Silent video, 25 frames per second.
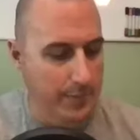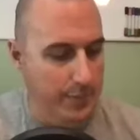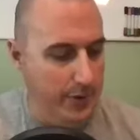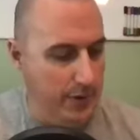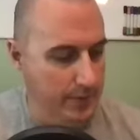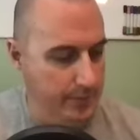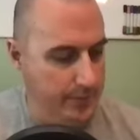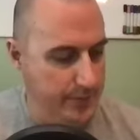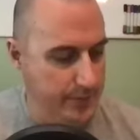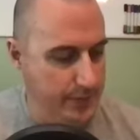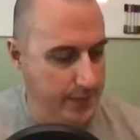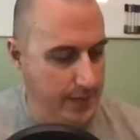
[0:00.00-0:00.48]

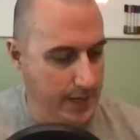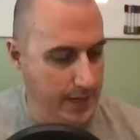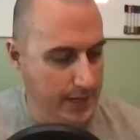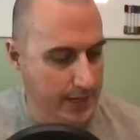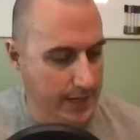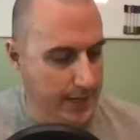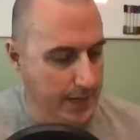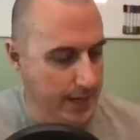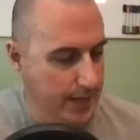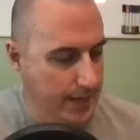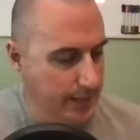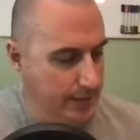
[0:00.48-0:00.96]
up
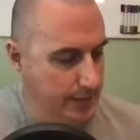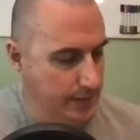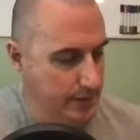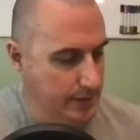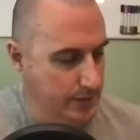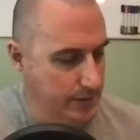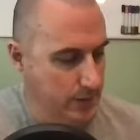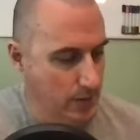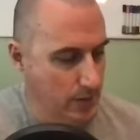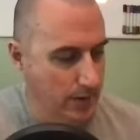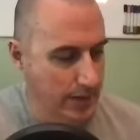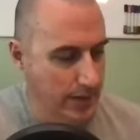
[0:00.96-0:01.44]
tonight, guys,
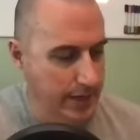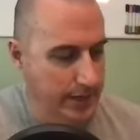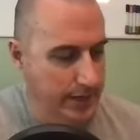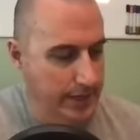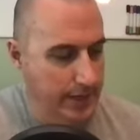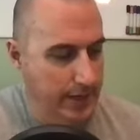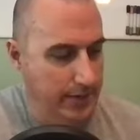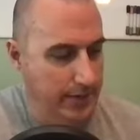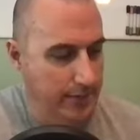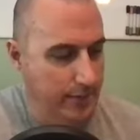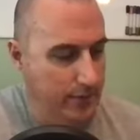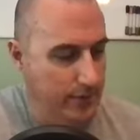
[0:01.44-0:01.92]
let's go ahead
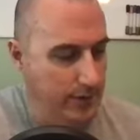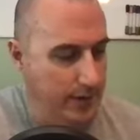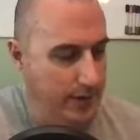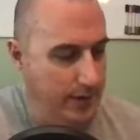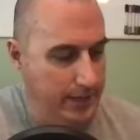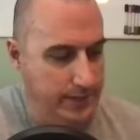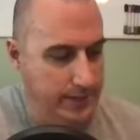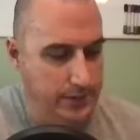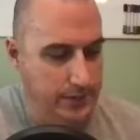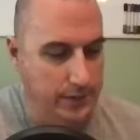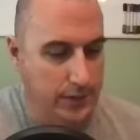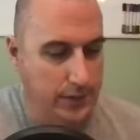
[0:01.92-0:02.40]
and give our
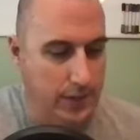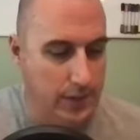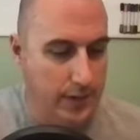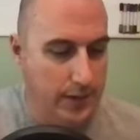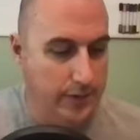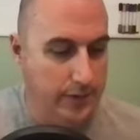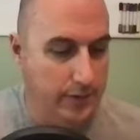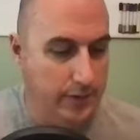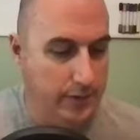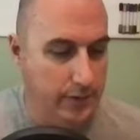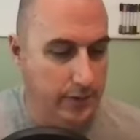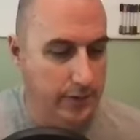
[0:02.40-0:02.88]
last
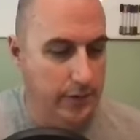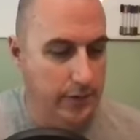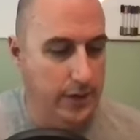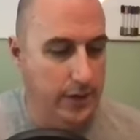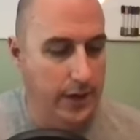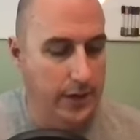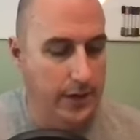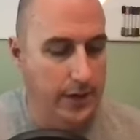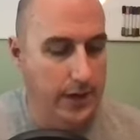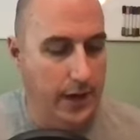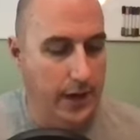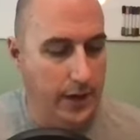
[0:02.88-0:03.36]
thoughts and
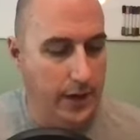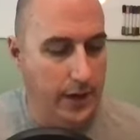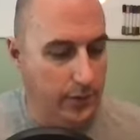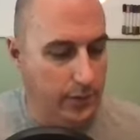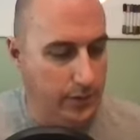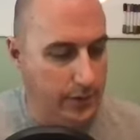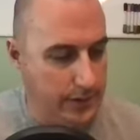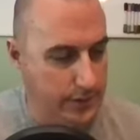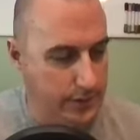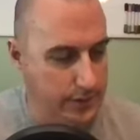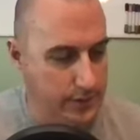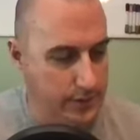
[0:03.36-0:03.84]
not
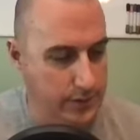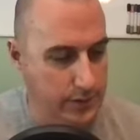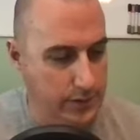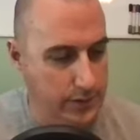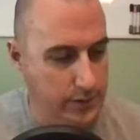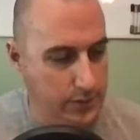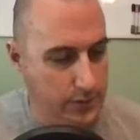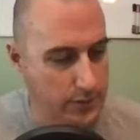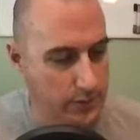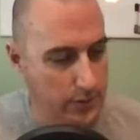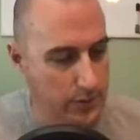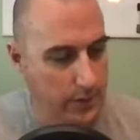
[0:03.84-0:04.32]
only
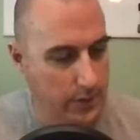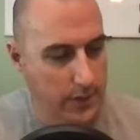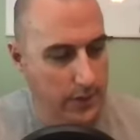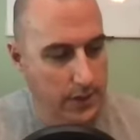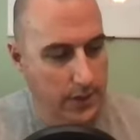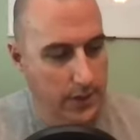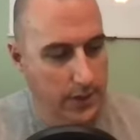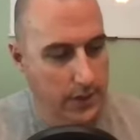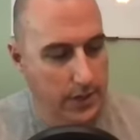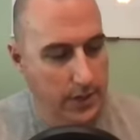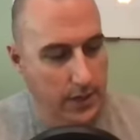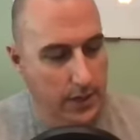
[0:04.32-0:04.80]
to
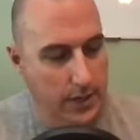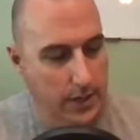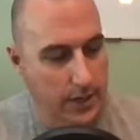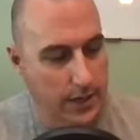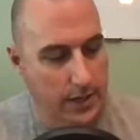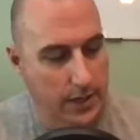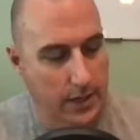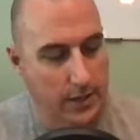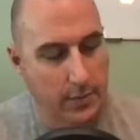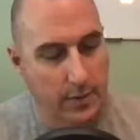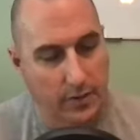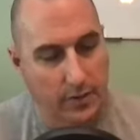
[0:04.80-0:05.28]

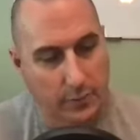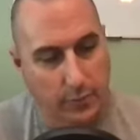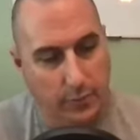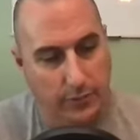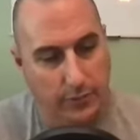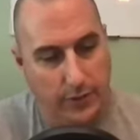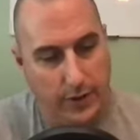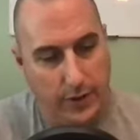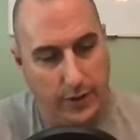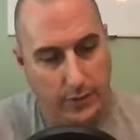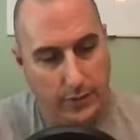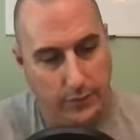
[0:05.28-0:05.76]
EMS
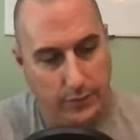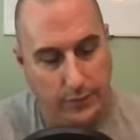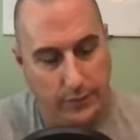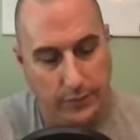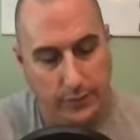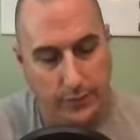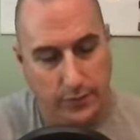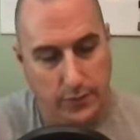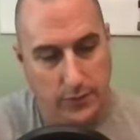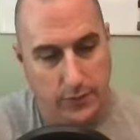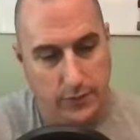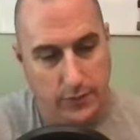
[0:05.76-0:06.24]
providers as
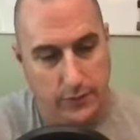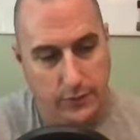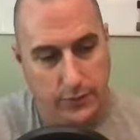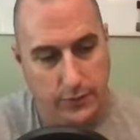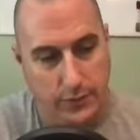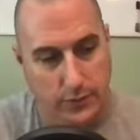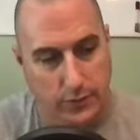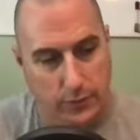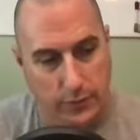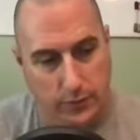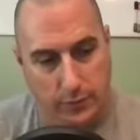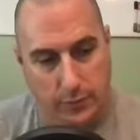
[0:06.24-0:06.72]
far as
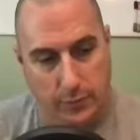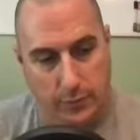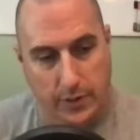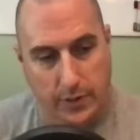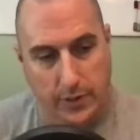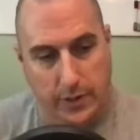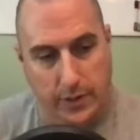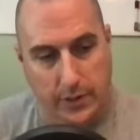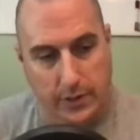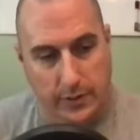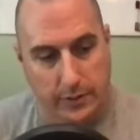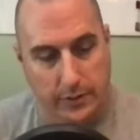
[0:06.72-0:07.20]
use,
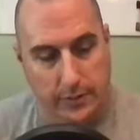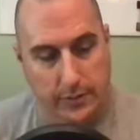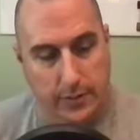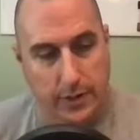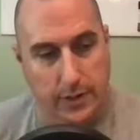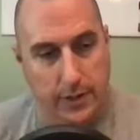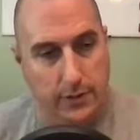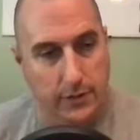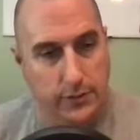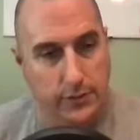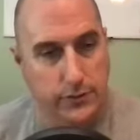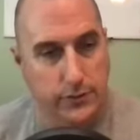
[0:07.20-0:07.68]
but
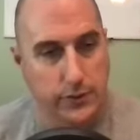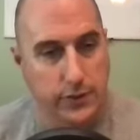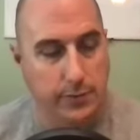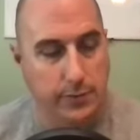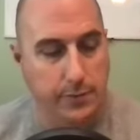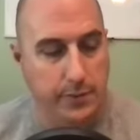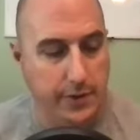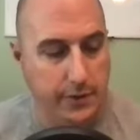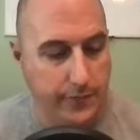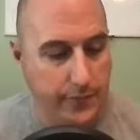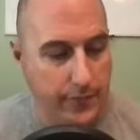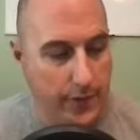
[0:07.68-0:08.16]
their
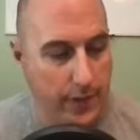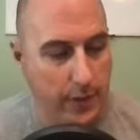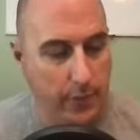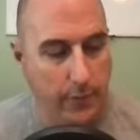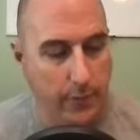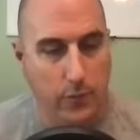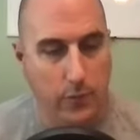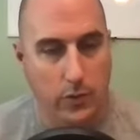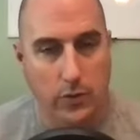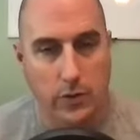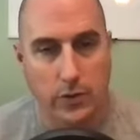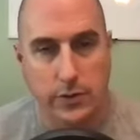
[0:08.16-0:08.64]
treatment if they
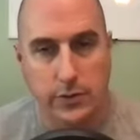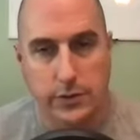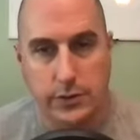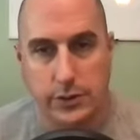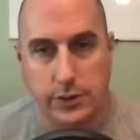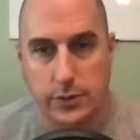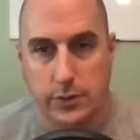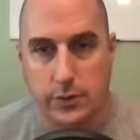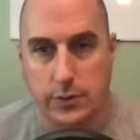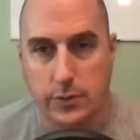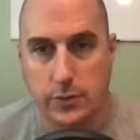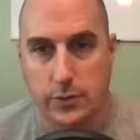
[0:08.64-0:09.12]
were
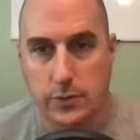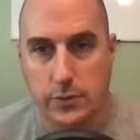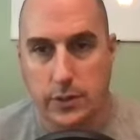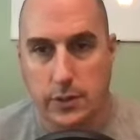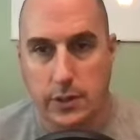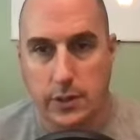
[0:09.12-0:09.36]
to